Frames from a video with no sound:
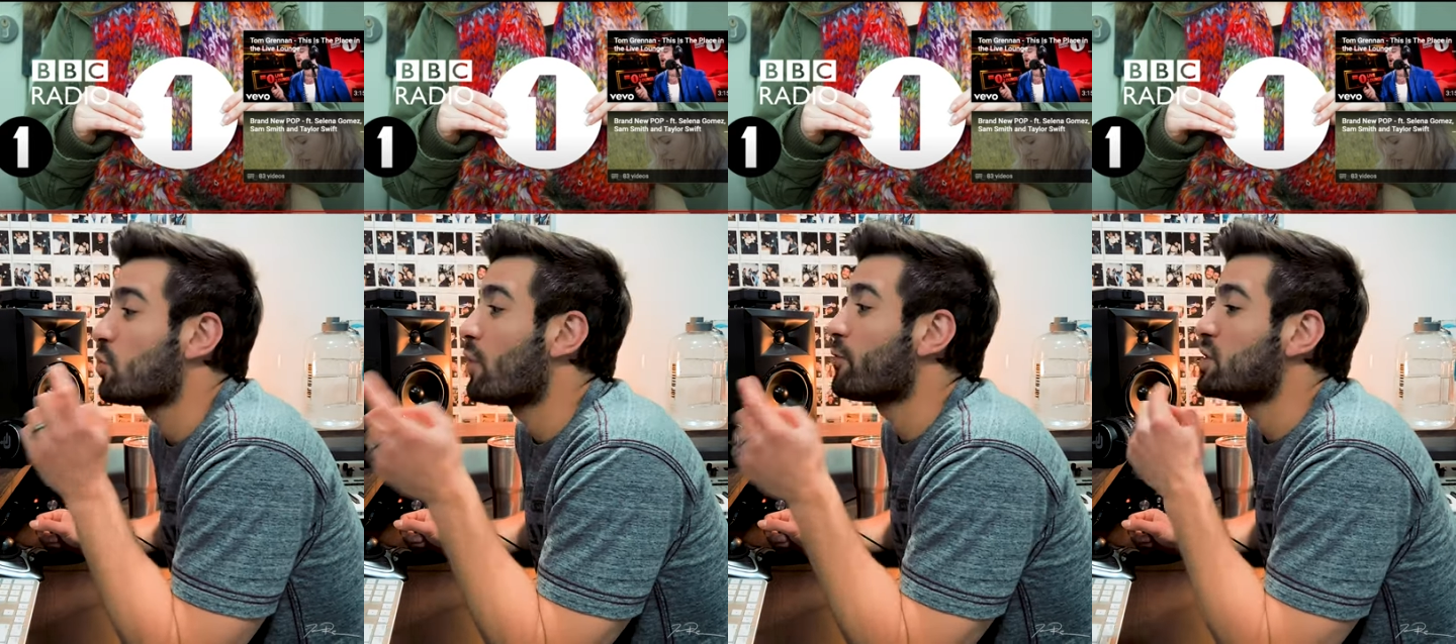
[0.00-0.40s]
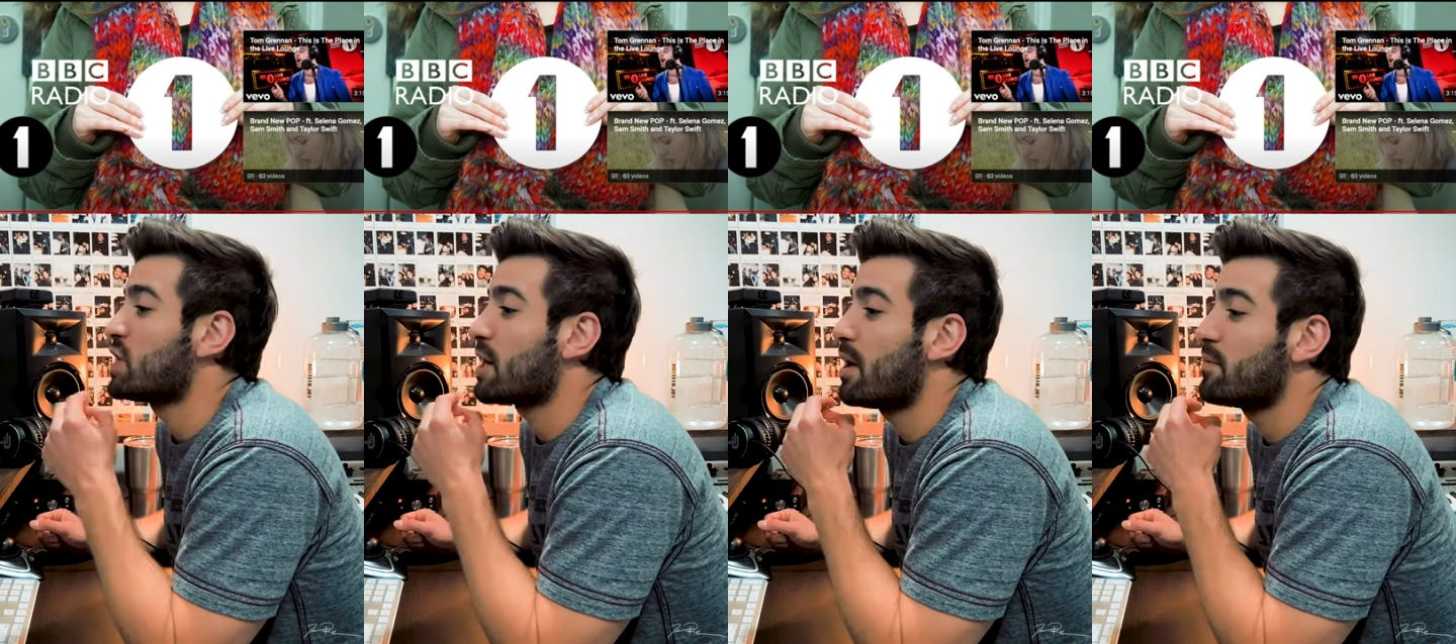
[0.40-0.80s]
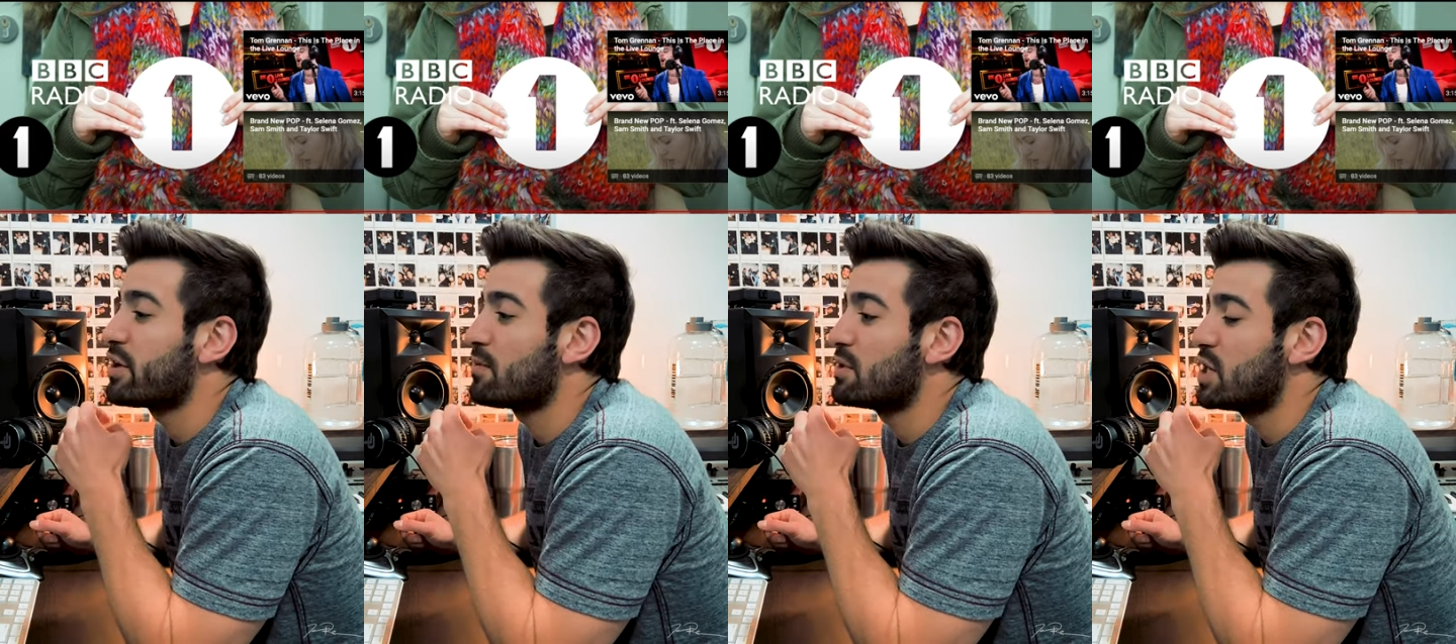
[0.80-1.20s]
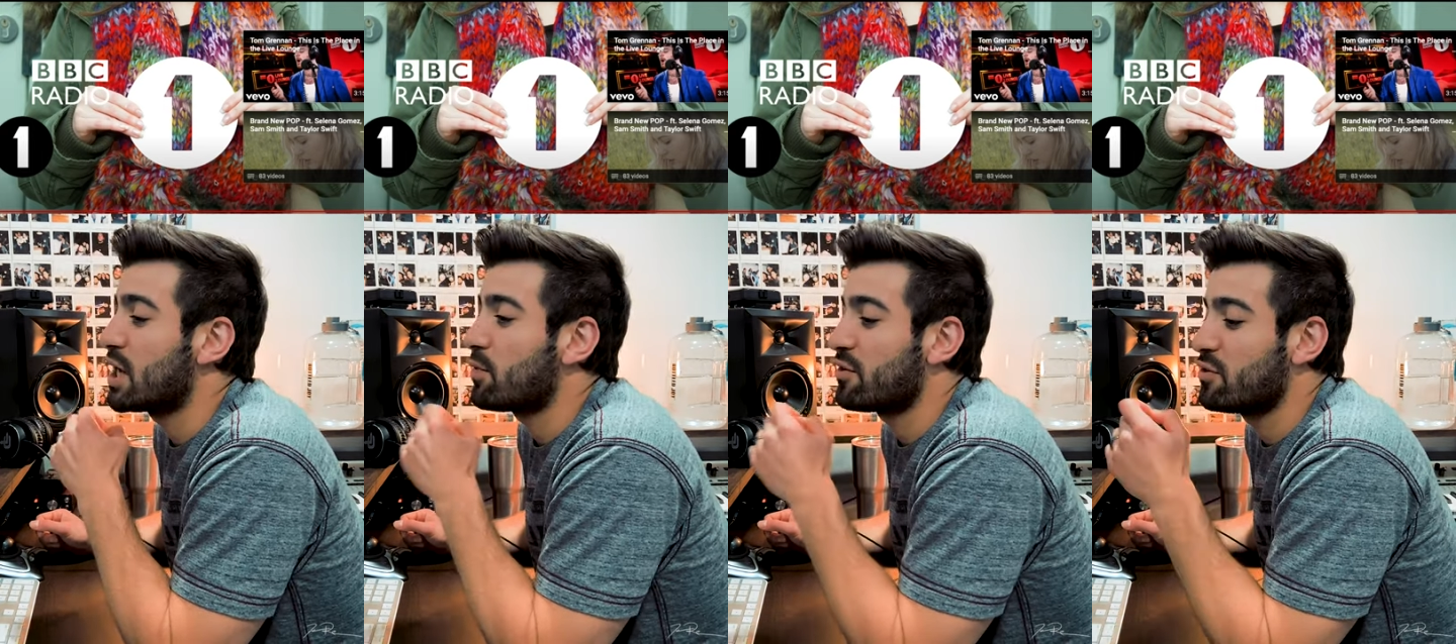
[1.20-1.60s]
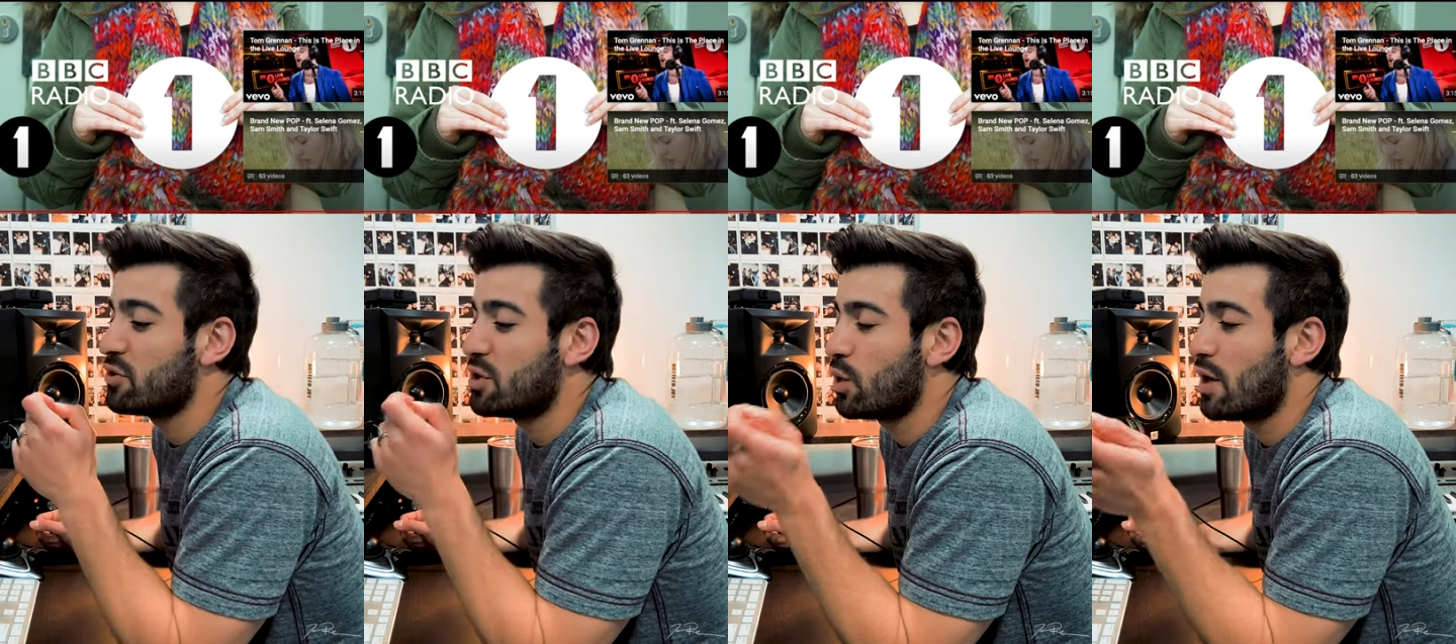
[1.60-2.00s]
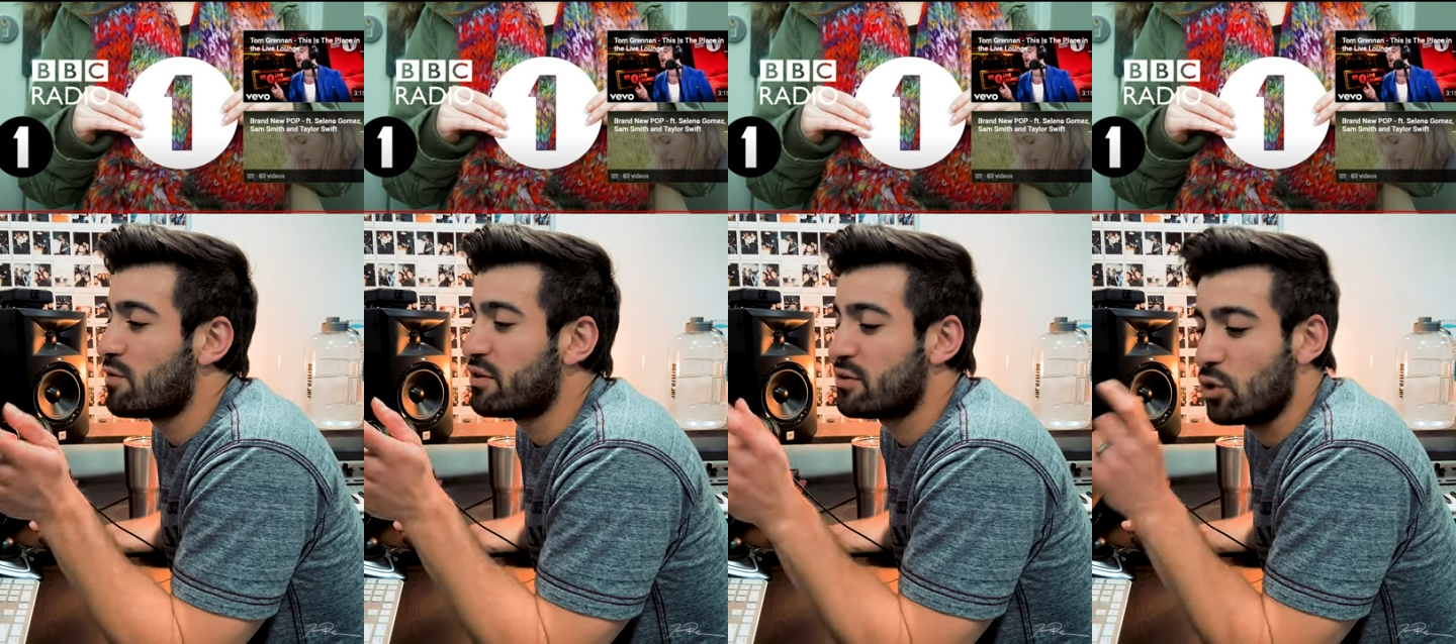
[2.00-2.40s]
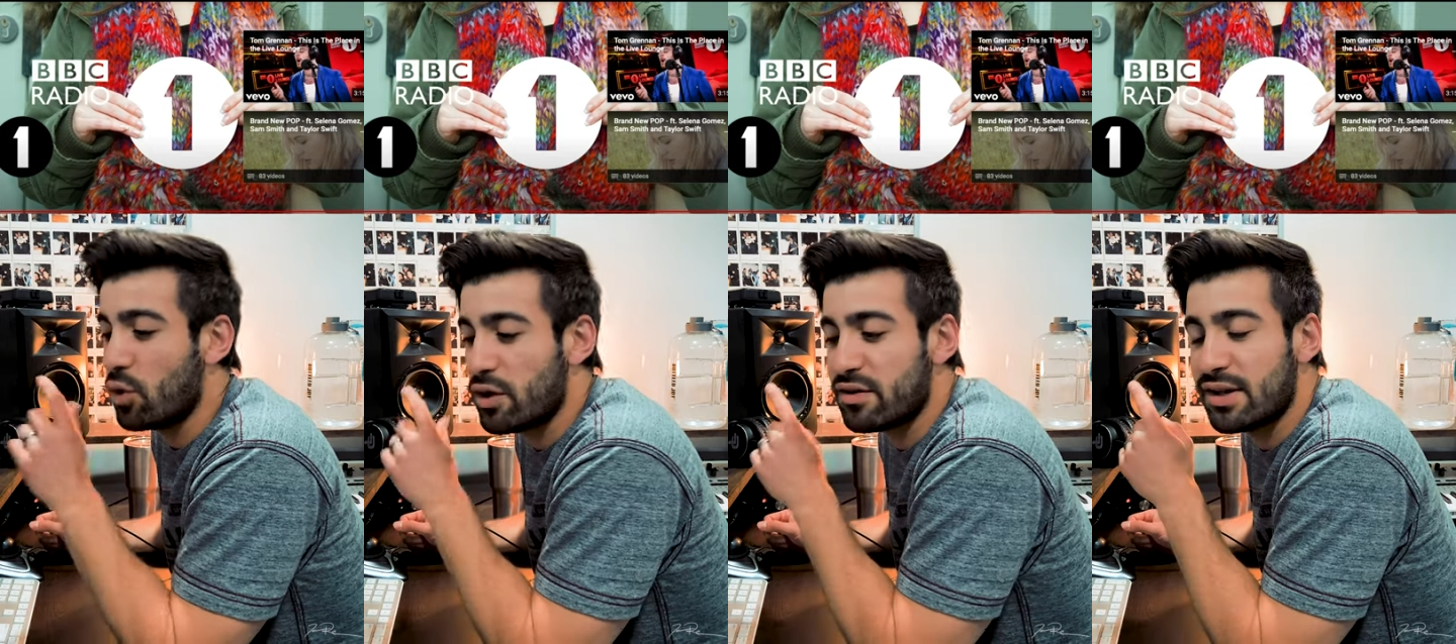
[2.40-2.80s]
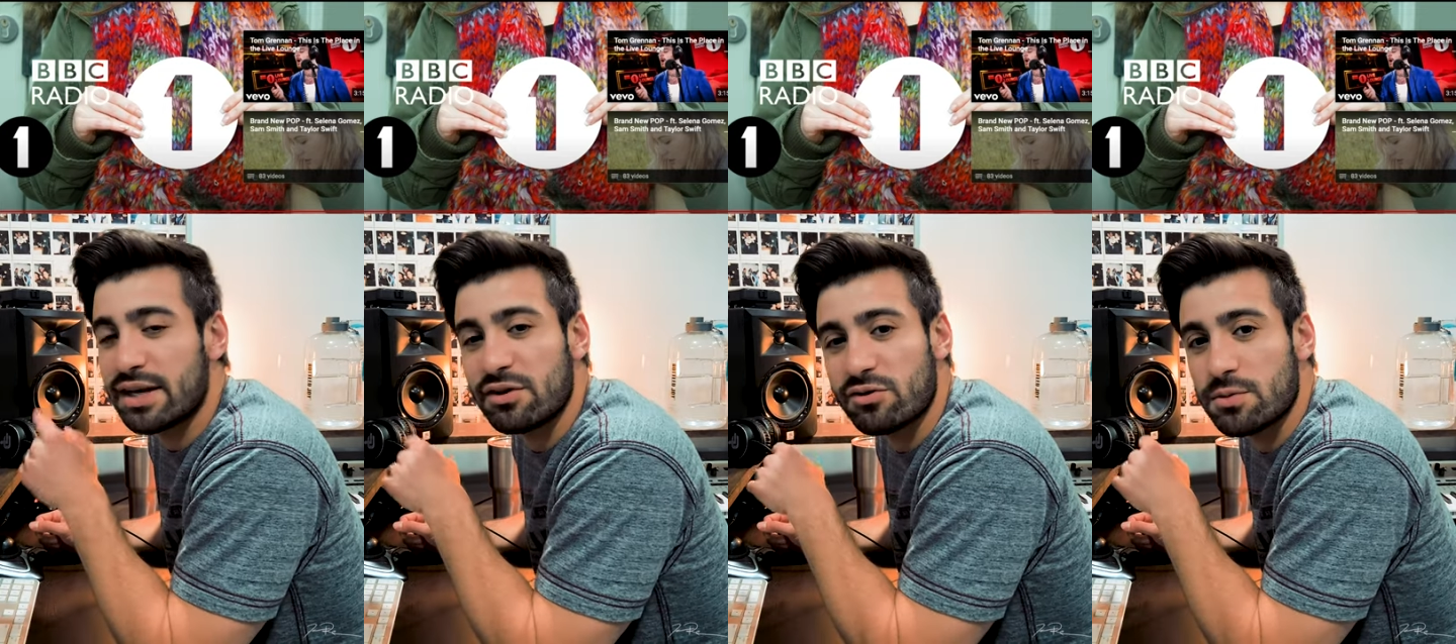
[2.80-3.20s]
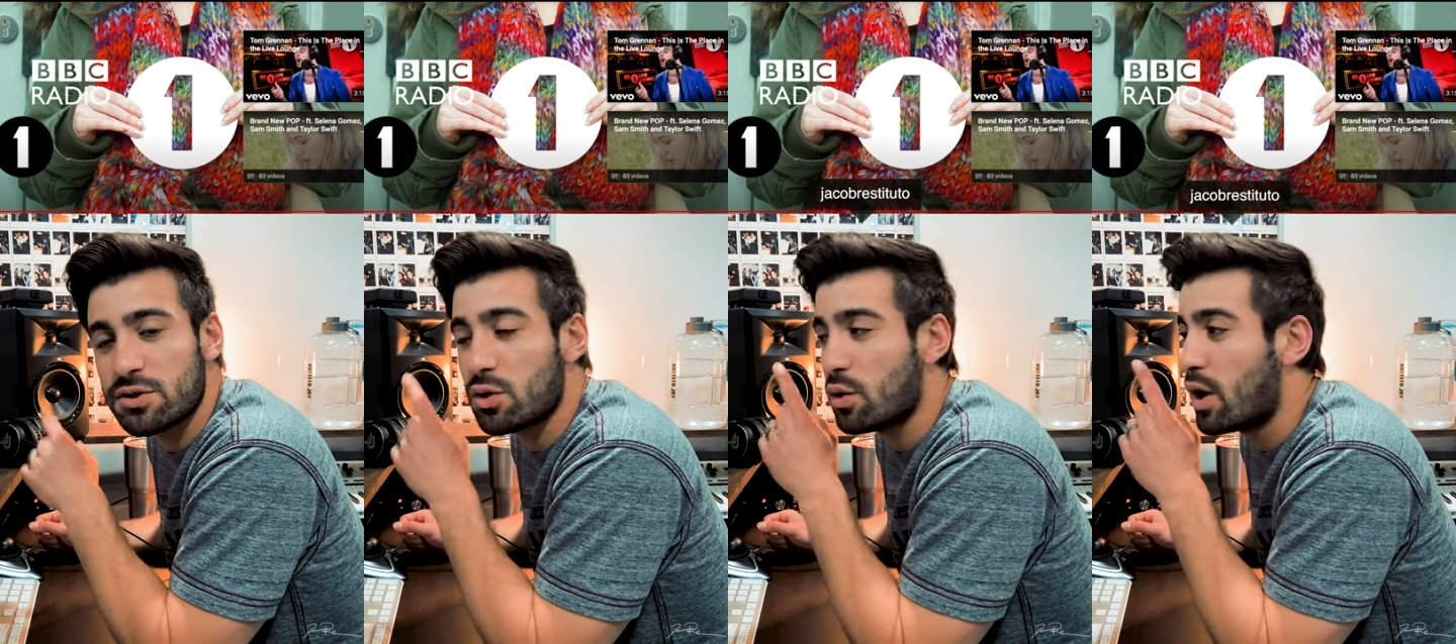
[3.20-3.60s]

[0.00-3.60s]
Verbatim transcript: or if you want to check out my music, it'd be Jacob Restituto wherever you listen, or there's a link in the description.